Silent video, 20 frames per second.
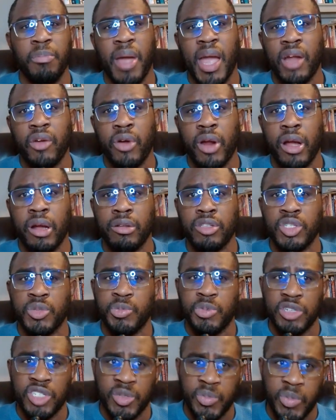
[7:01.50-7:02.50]
backgrounds,
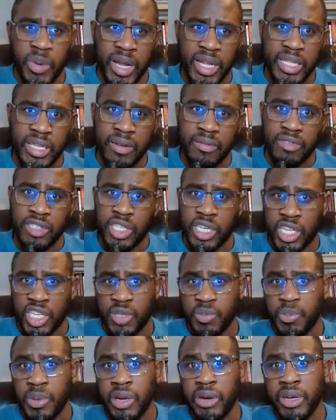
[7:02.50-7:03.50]
perspectives, and
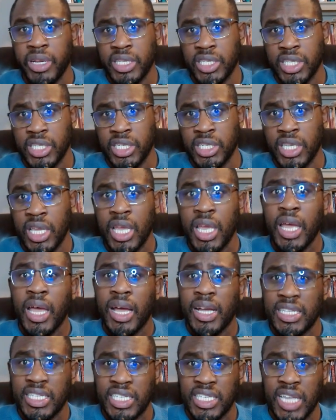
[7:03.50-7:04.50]
experiences
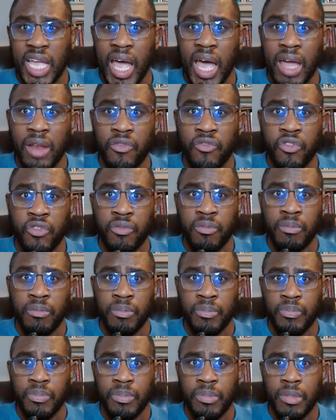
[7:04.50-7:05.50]
aside
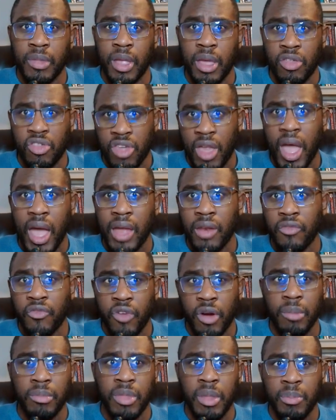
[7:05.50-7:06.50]

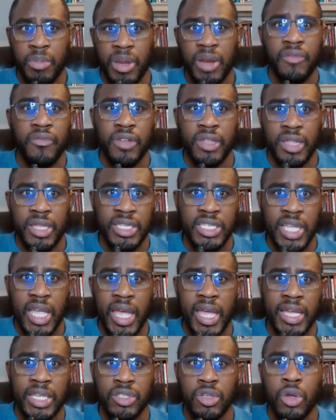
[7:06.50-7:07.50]
from the benefit this
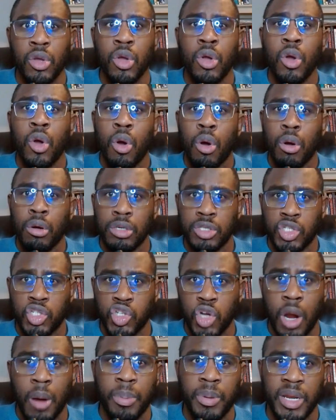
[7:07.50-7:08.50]
has on
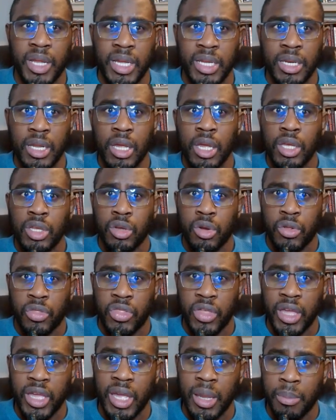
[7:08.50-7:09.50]
sharpening your
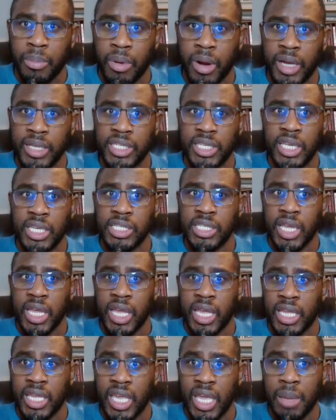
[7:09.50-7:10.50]
thinking process
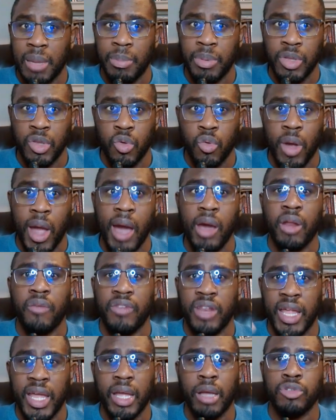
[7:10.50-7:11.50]
and keeping you out of
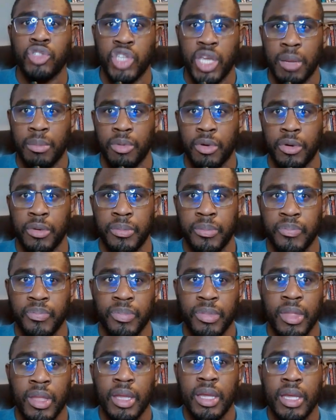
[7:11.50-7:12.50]
an echo chamber.
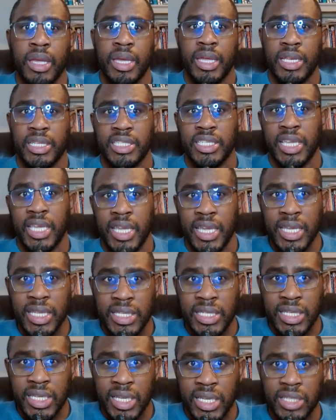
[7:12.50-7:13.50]
It is
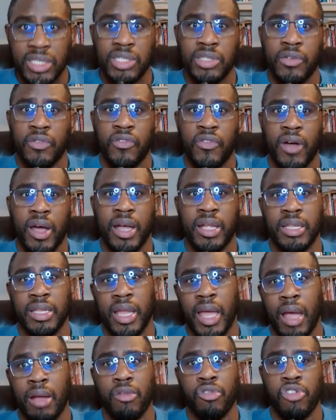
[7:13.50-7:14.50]
easiest to find
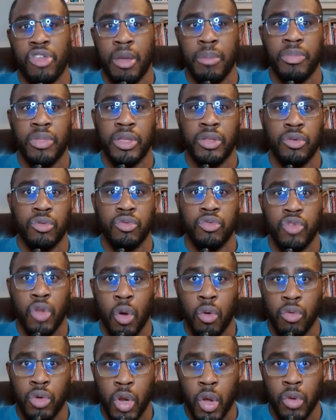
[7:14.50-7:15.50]
out something you
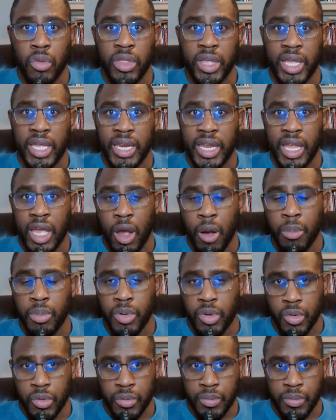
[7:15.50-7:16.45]
don't know that can help you.